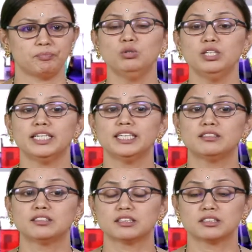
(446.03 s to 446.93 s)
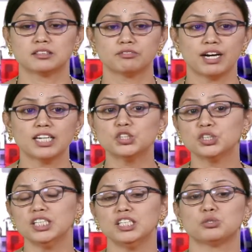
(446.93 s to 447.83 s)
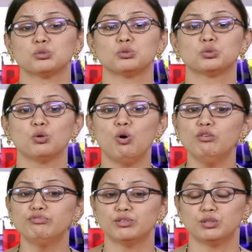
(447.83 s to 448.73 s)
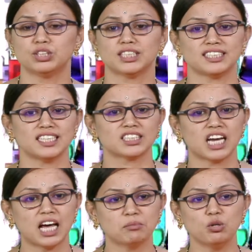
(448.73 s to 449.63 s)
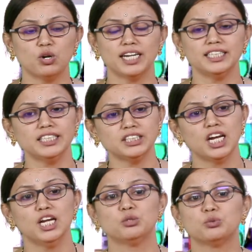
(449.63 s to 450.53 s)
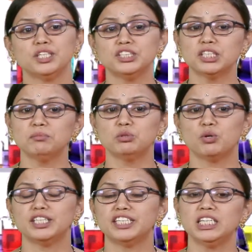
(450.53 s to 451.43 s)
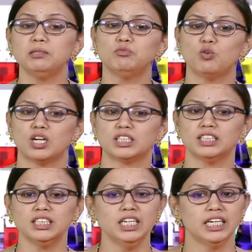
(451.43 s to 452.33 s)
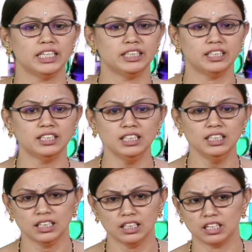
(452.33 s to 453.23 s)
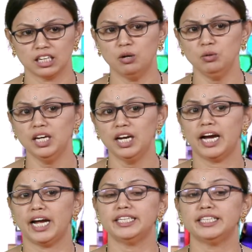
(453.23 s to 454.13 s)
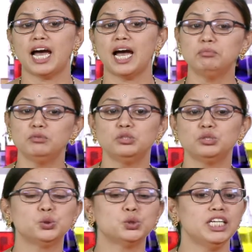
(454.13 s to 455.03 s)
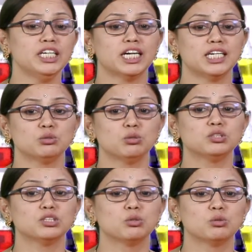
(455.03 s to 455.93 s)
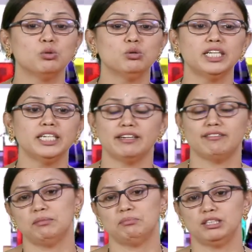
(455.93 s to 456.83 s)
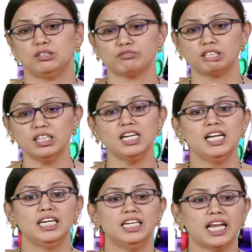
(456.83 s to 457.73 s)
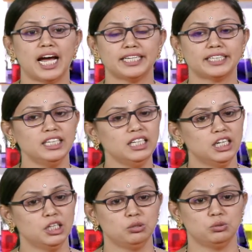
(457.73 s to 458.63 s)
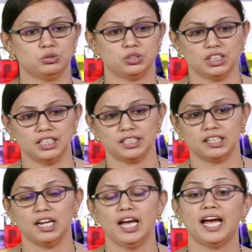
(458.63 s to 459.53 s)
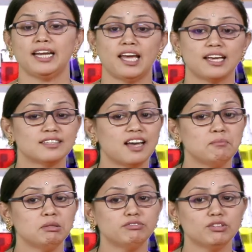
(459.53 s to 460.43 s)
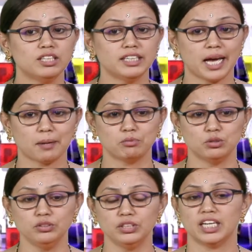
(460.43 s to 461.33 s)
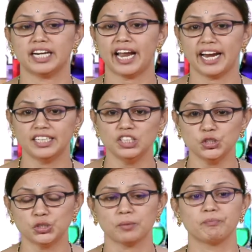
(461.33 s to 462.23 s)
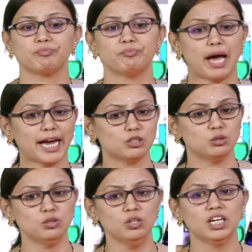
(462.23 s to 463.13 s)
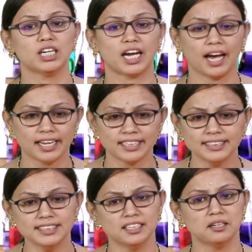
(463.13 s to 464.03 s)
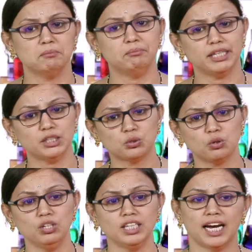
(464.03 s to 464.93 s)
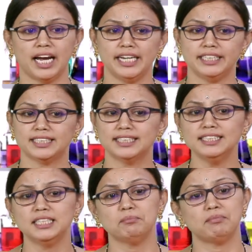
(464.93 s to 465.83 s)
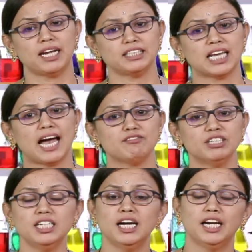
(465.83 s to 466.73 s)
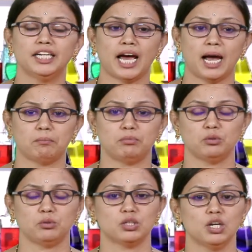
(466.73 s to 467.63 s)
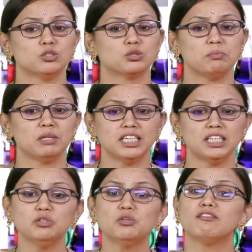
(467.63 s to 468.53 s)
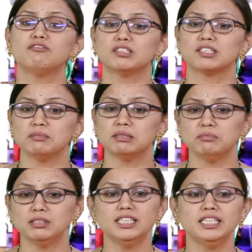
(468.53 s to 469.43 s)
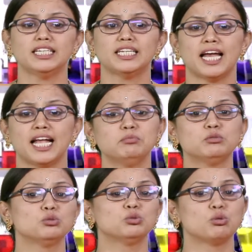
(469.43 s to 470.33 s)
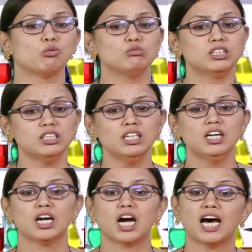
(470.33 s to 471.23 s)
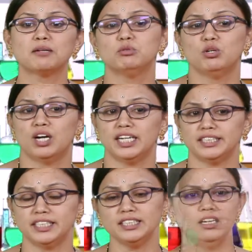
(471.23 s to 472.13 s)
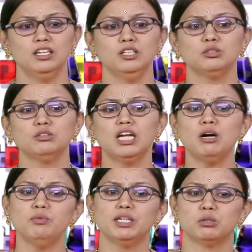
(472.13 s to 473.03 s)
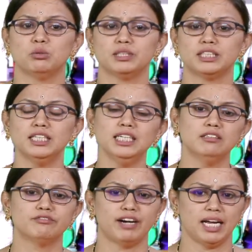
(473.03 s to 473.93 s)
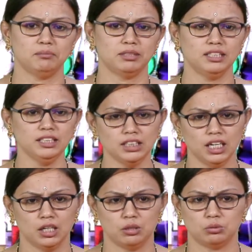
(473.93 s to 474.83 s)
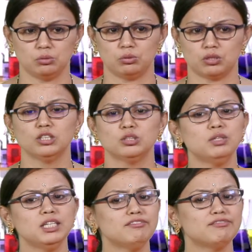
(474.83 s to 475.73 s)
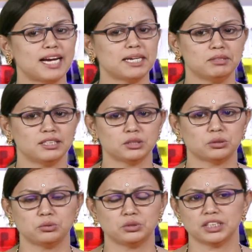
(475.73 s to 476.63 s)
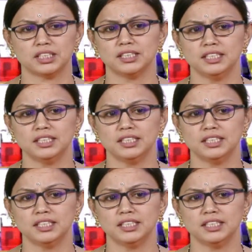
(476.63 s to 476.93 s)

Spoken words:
Its function is to store food such as carbohydrates to reach up to a deep water in the ground, and taproot usually controls the growth and development of the lateral roots, children. And example for the taproots: radish, mango, carrot, beetroot and turnip plants have a taproot. So mainly you have to remember, it helps to store the carbohydrates. So now we'll go with the fibrous root. What are fibrous root, children?